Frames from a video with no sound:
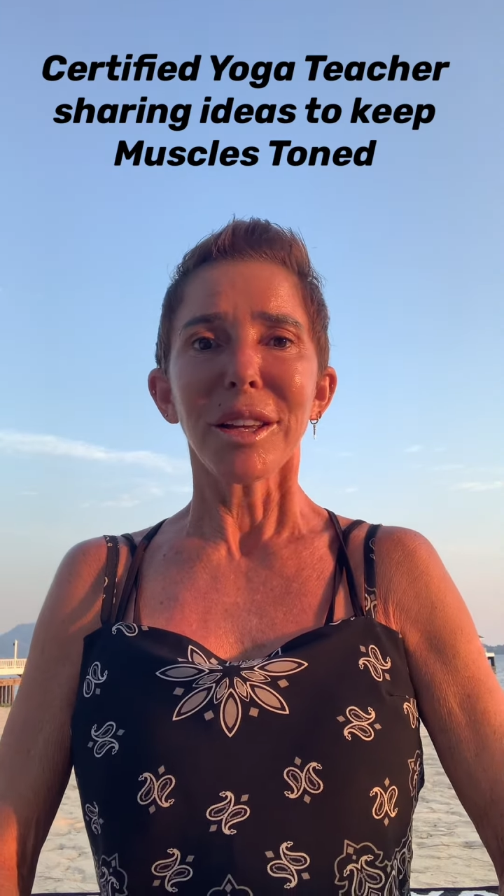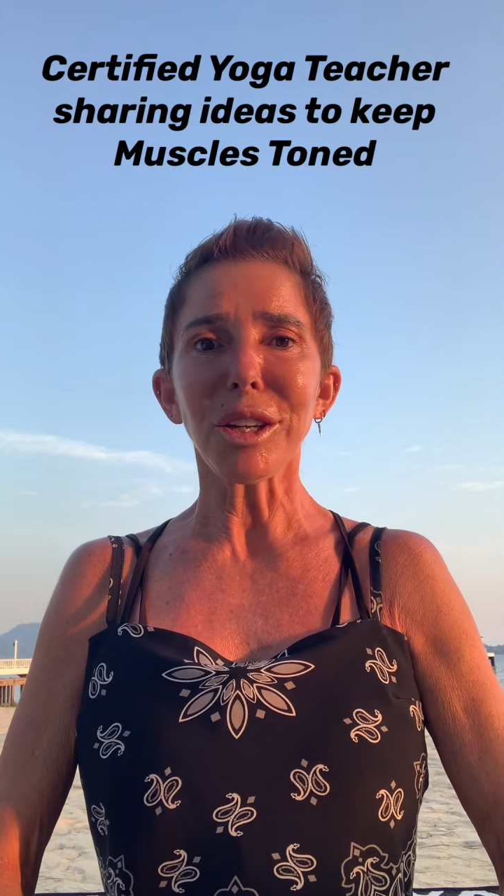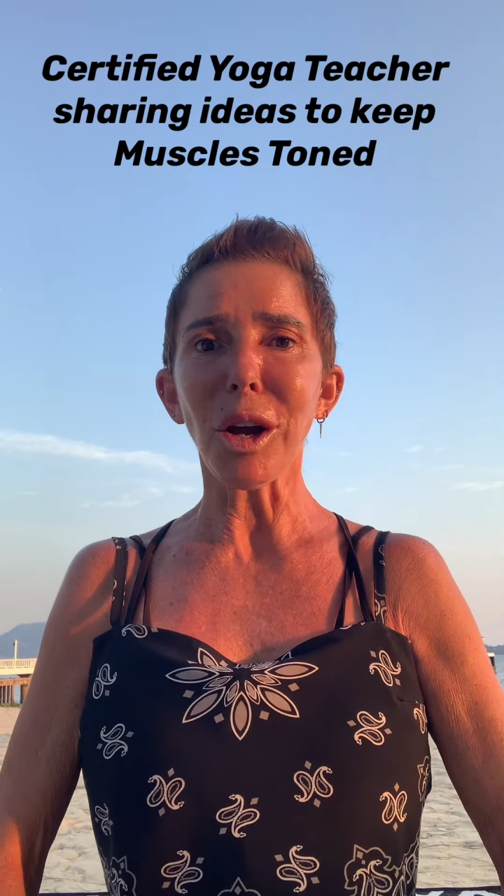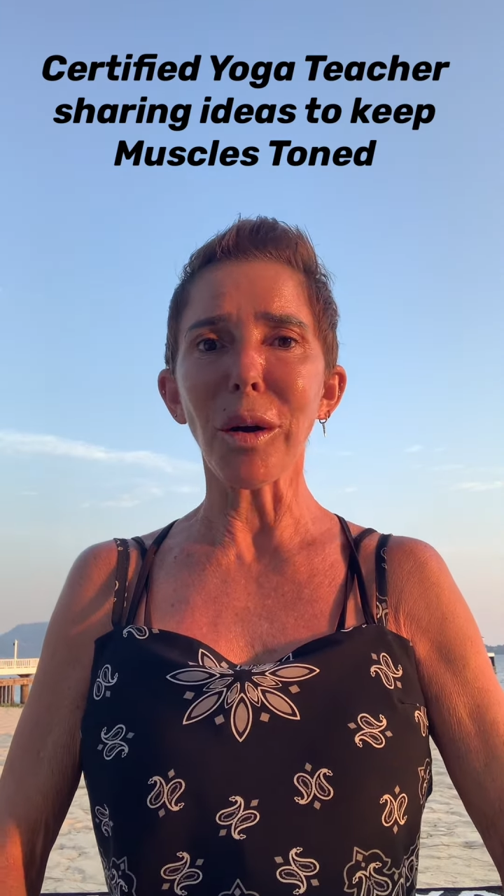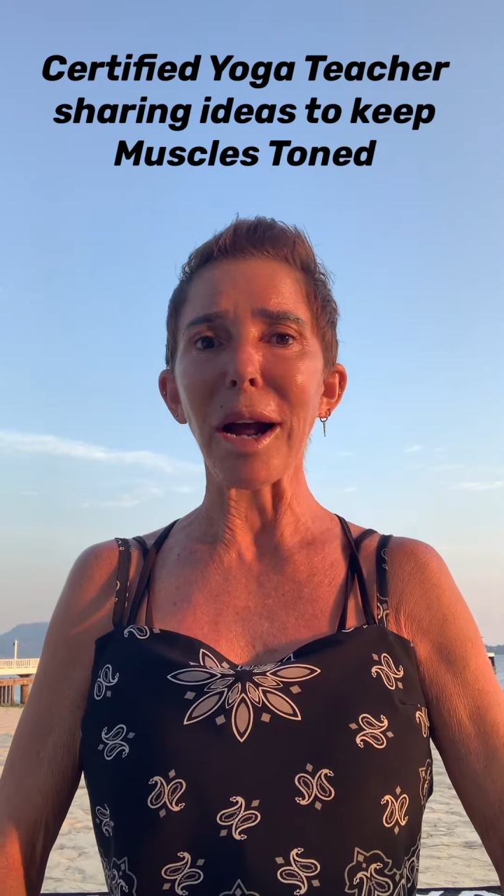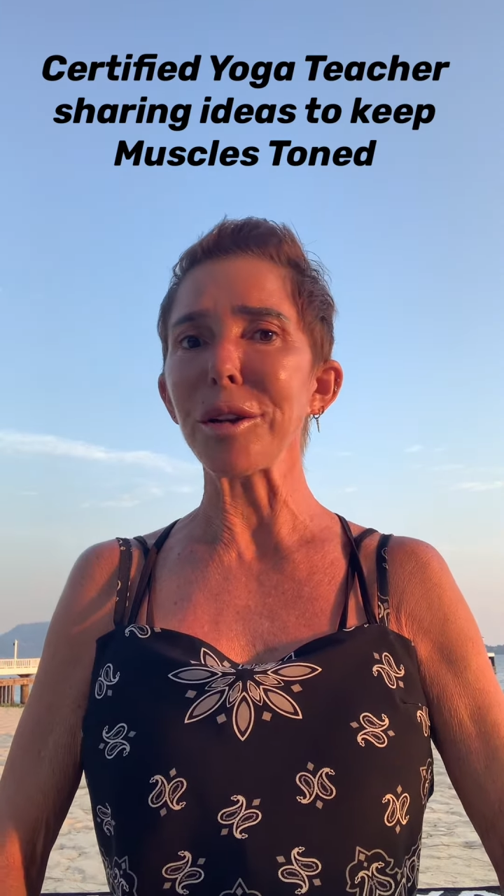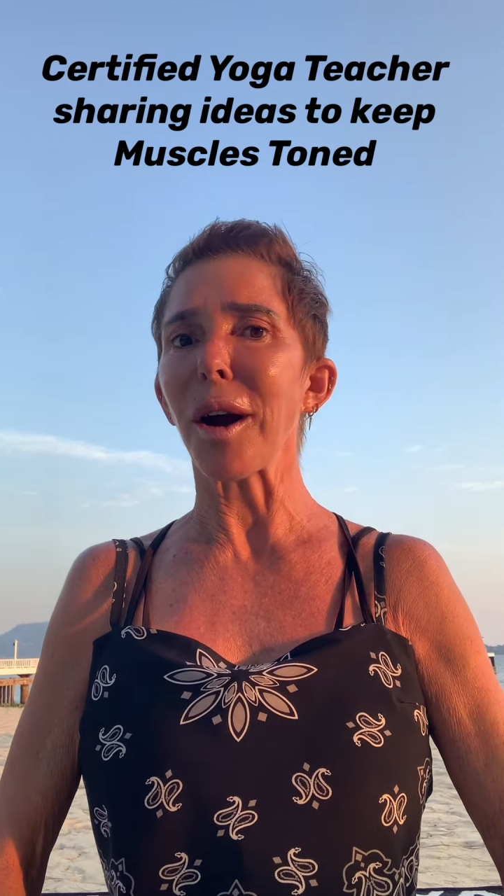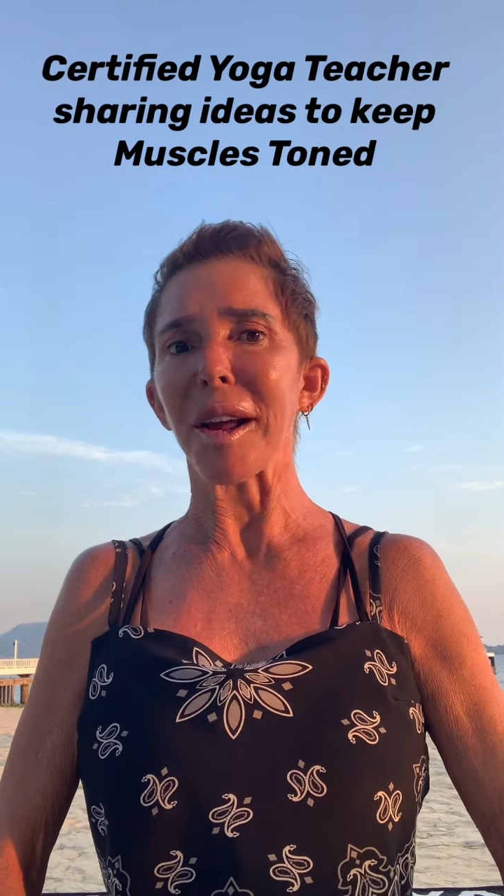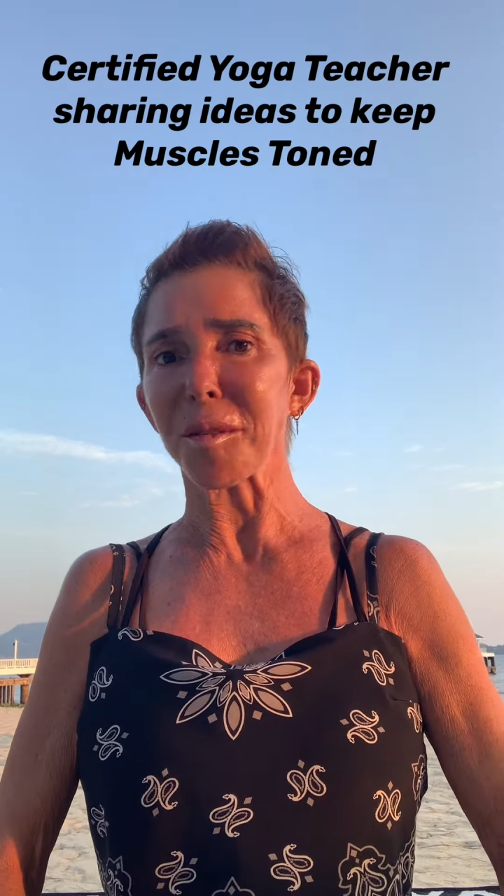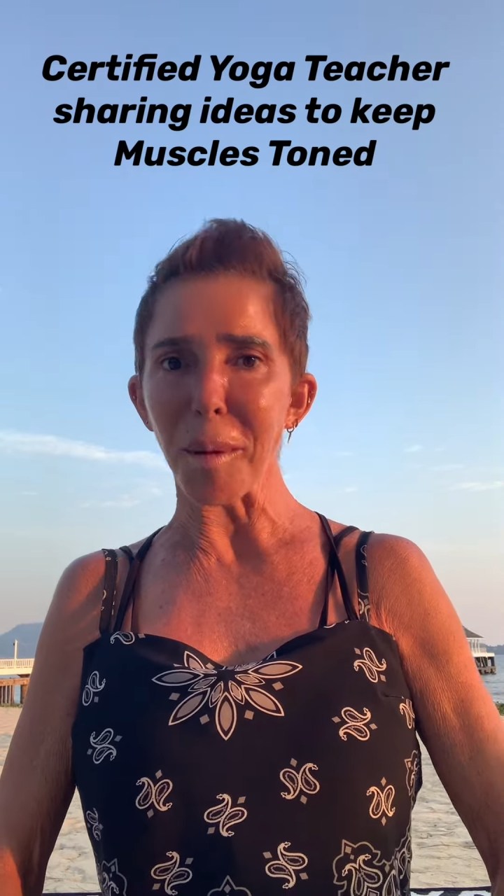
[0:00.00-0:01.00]
You know, I do
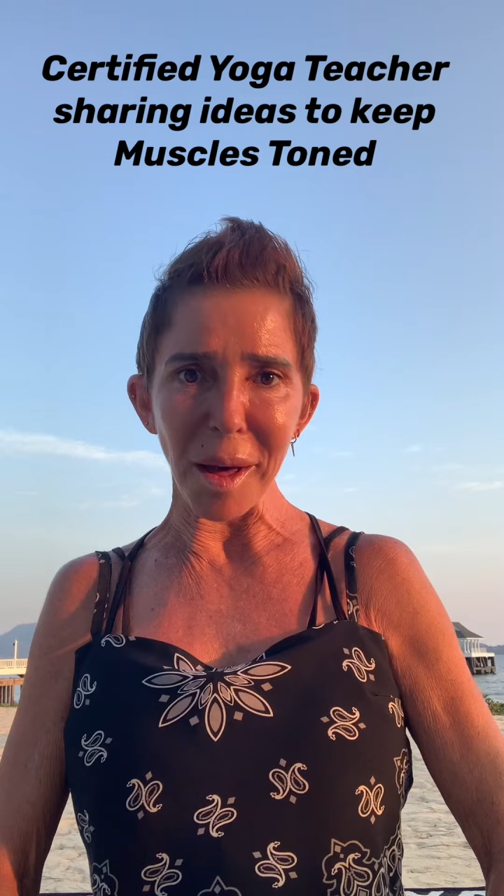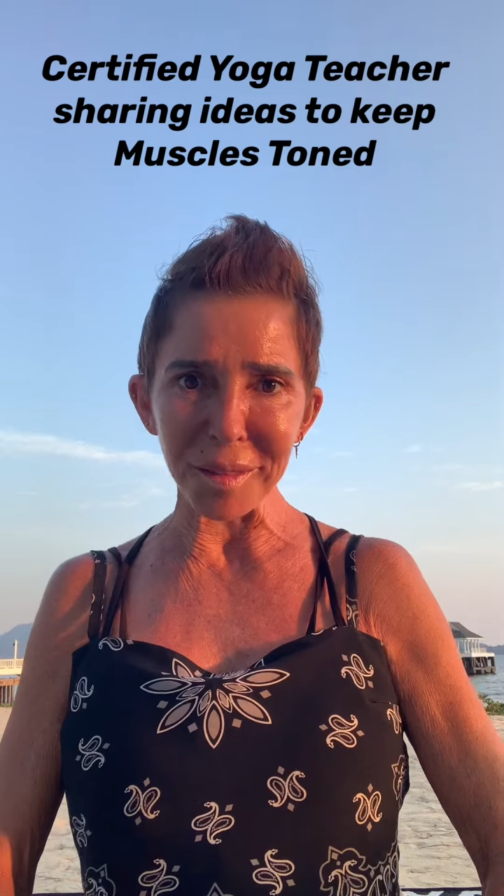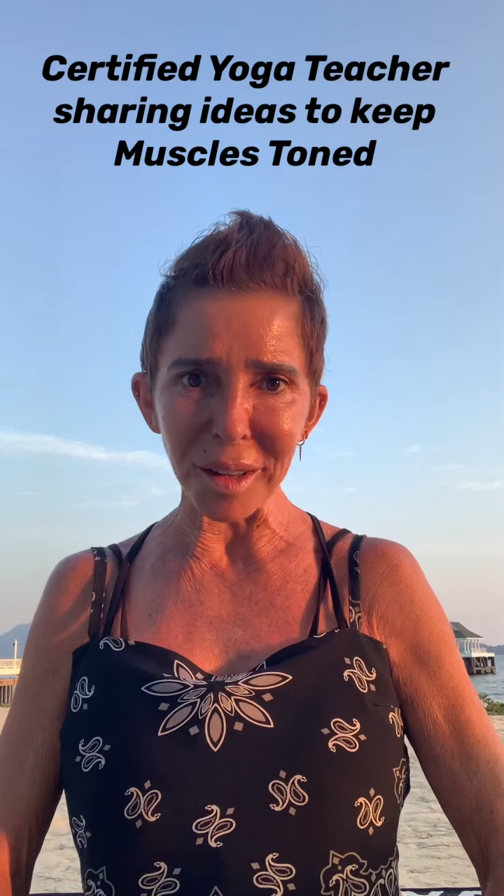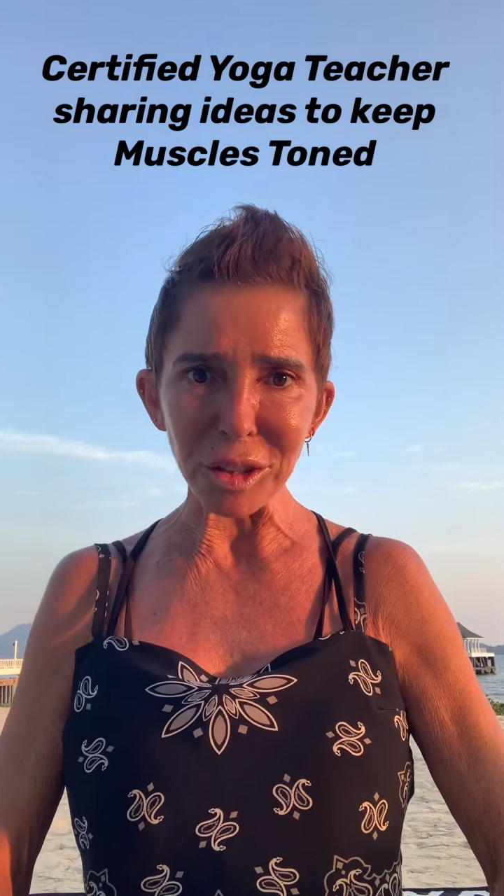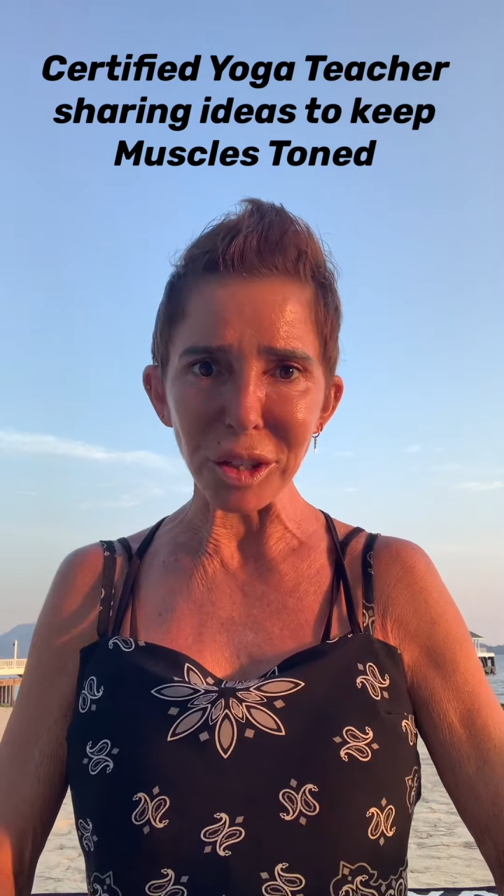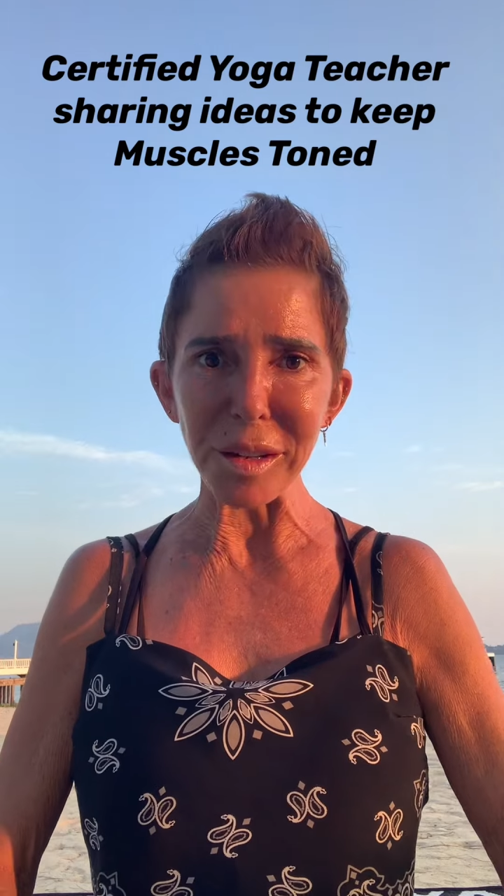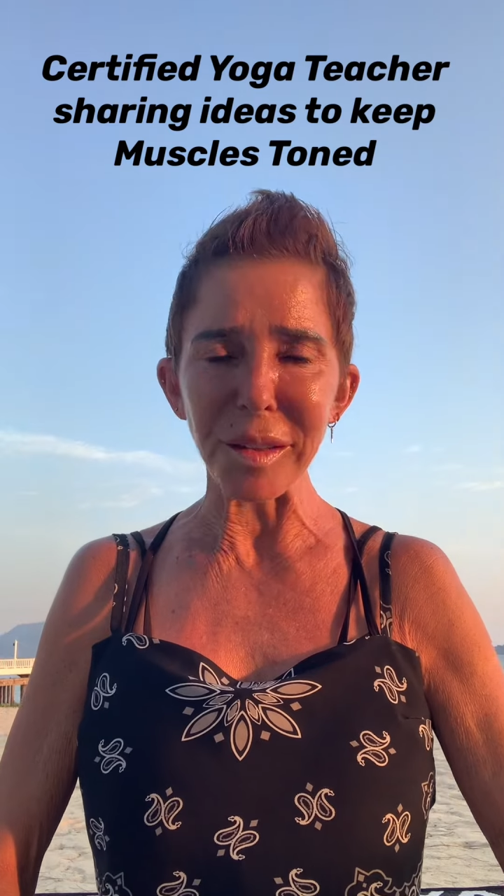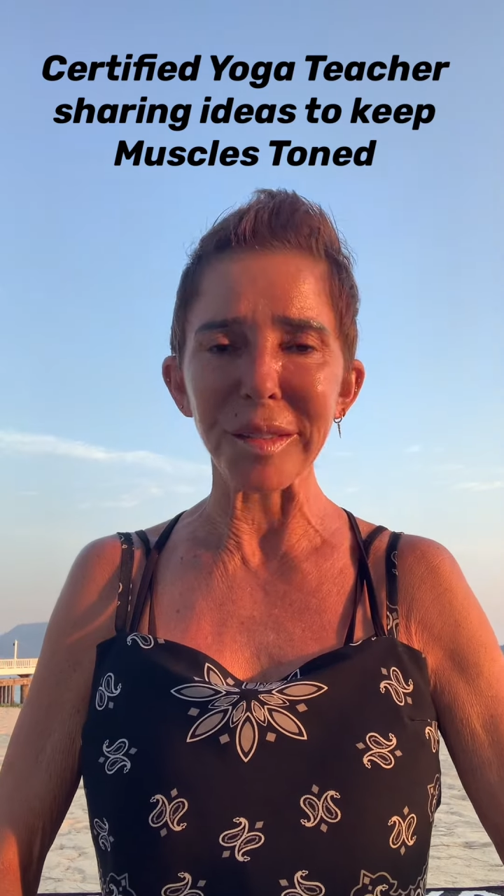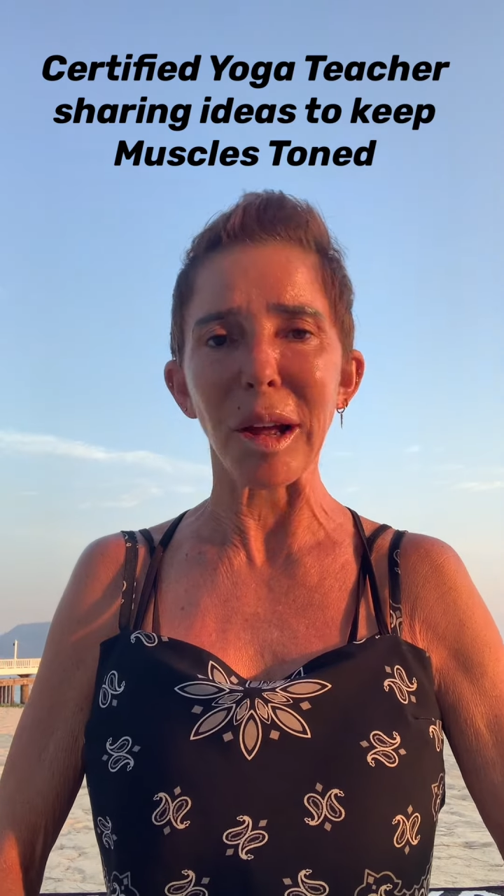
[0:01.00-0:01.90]
ice bath sessions,